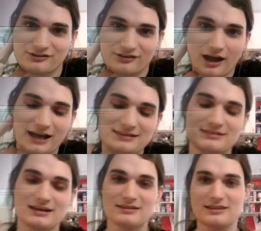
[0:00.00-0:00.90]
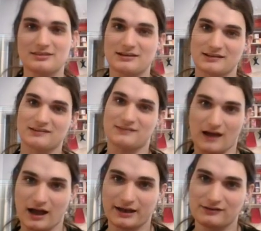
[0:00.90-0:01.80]
I think that the
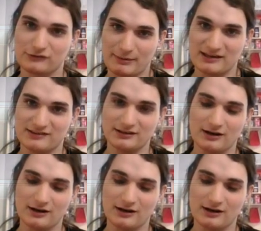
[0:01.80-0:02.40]
design space that it